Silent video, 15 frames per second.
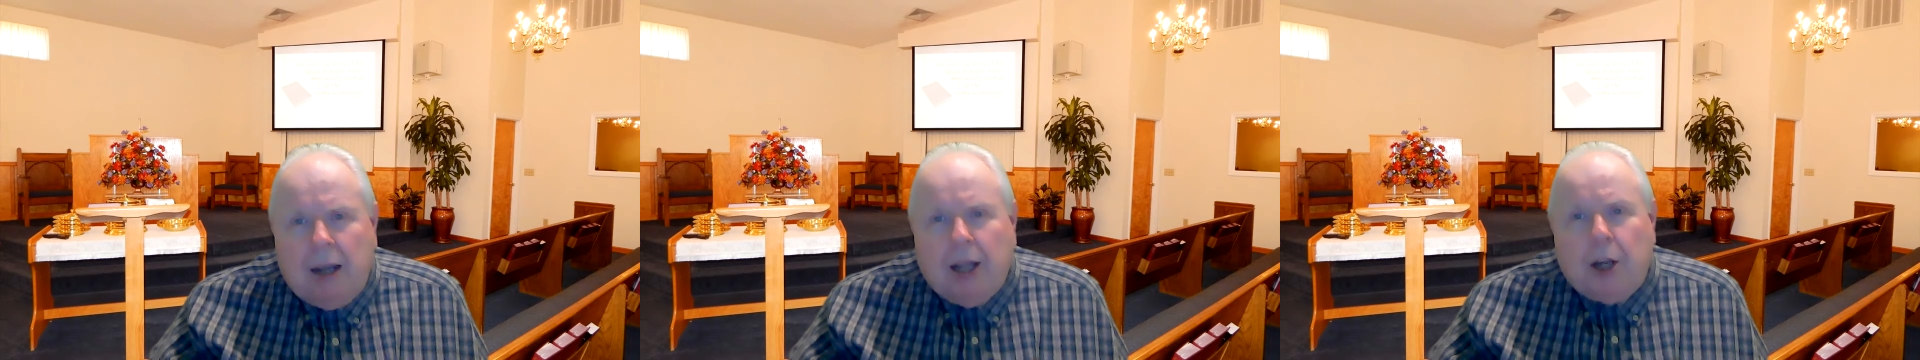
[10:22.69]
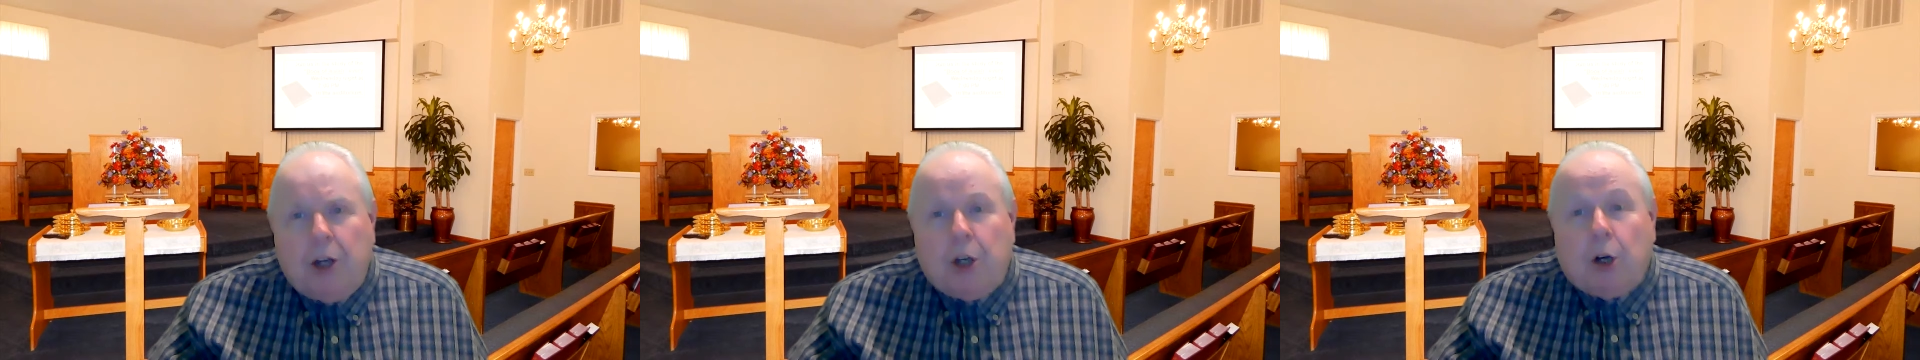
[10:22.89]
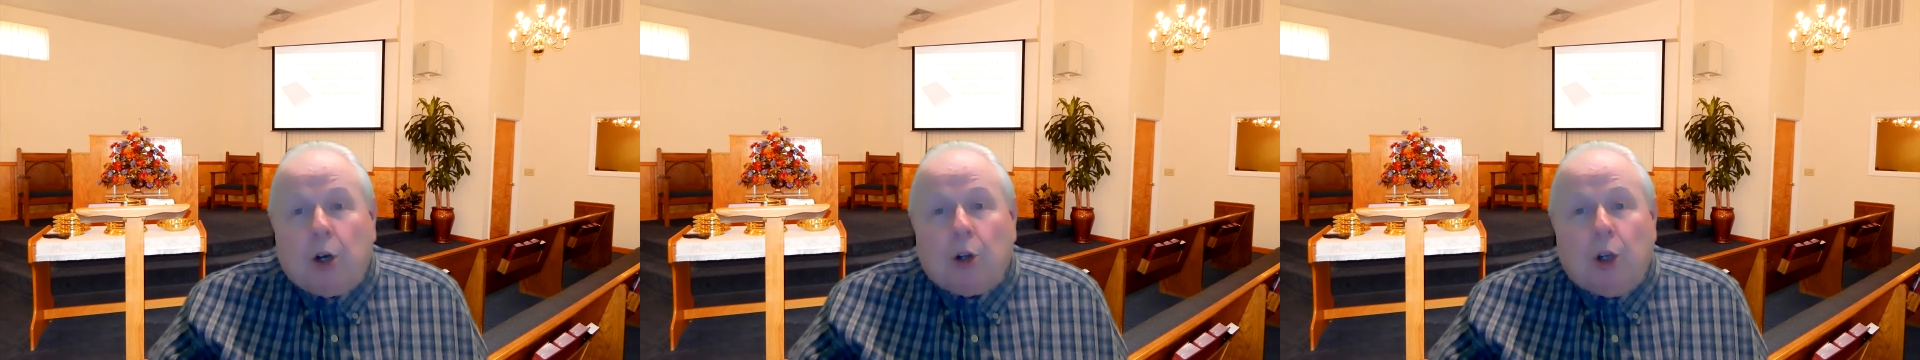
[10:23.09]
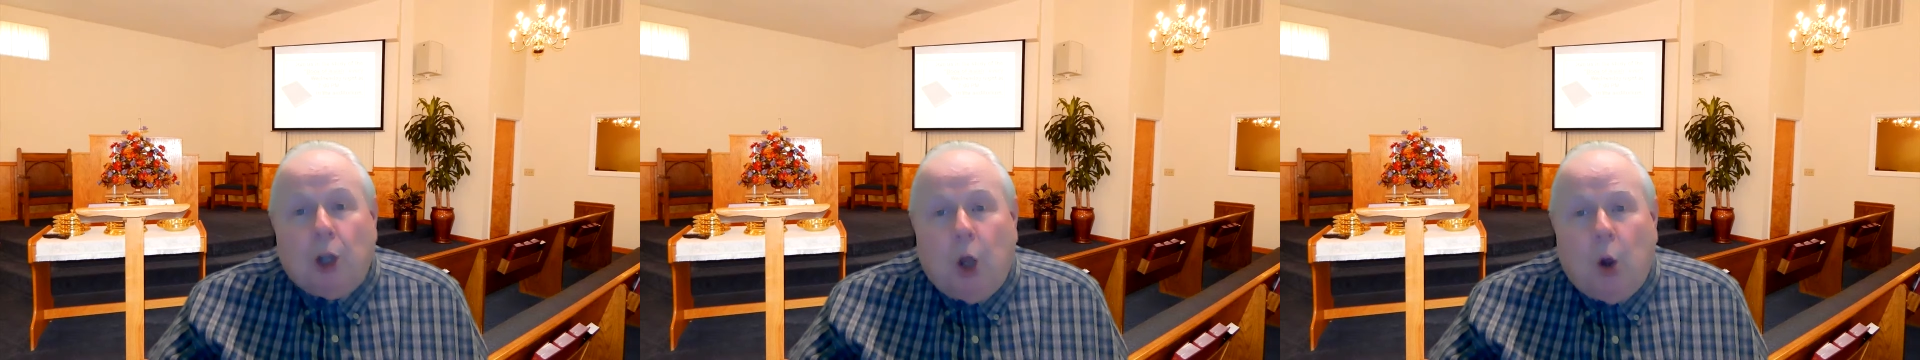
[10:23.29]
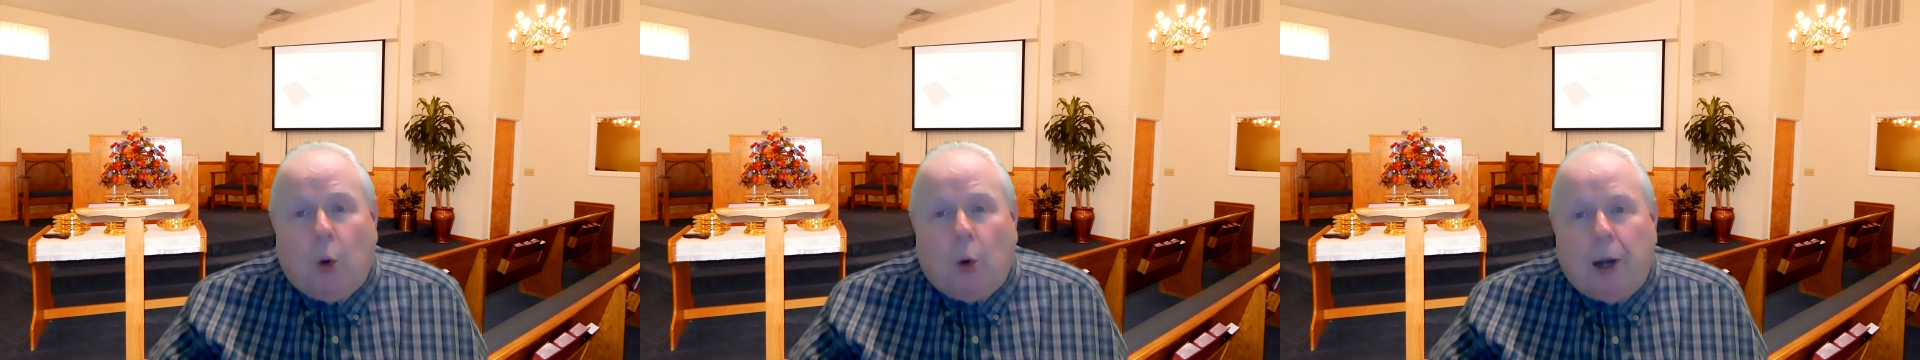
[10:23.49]
Let your
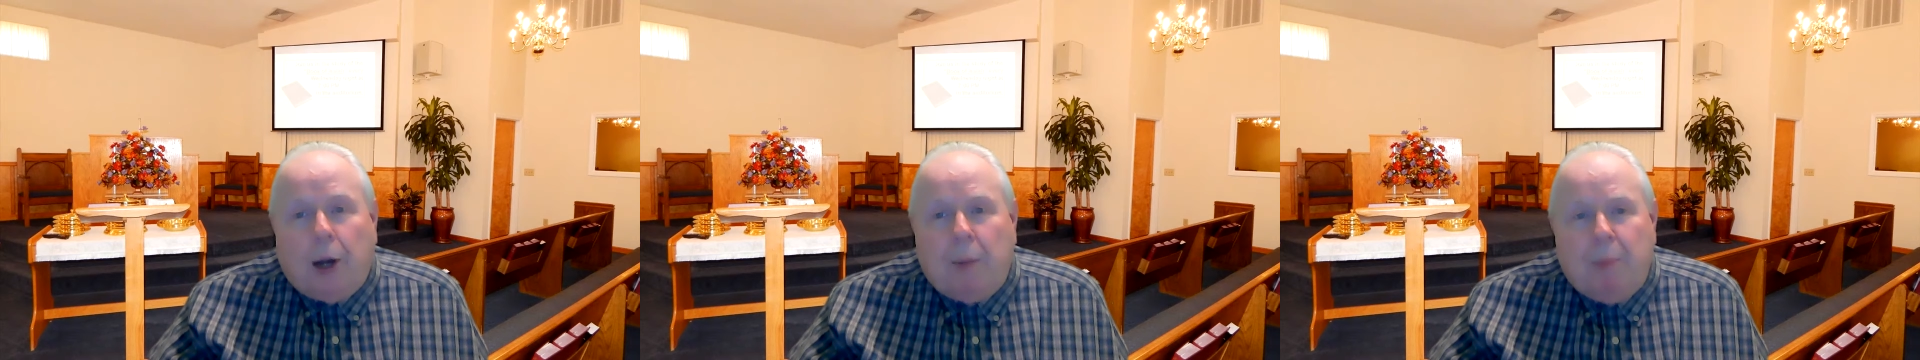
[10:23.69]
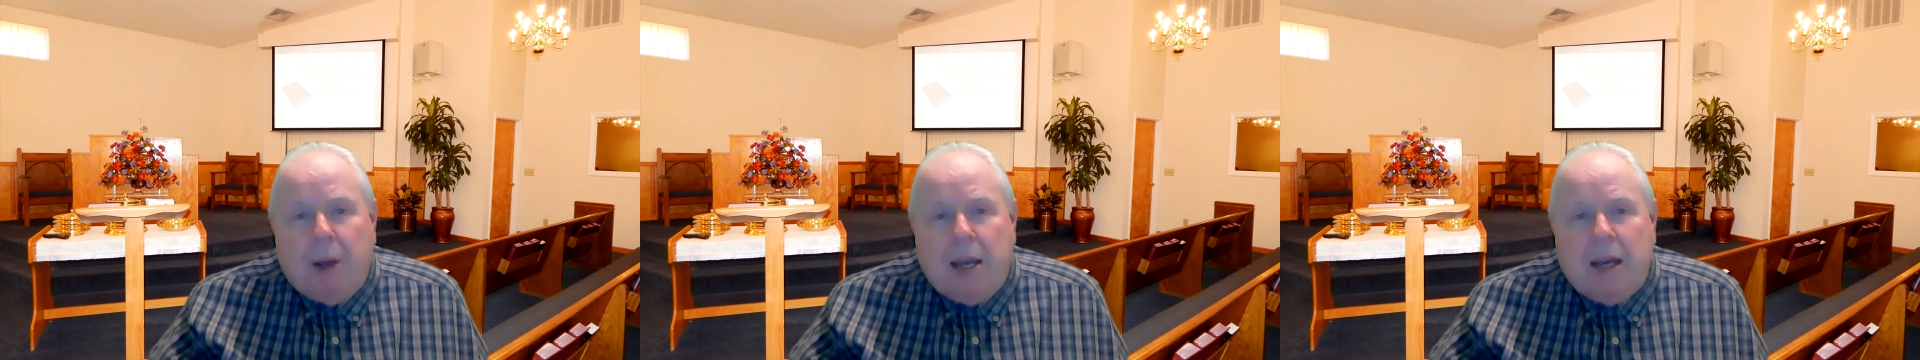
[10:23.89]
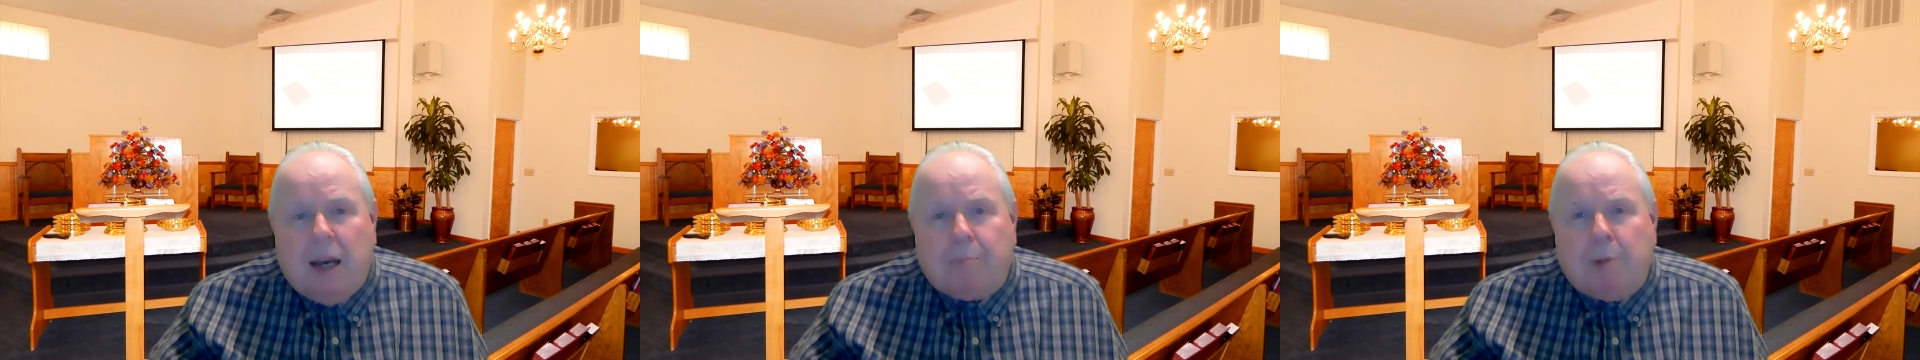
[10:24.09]
glory be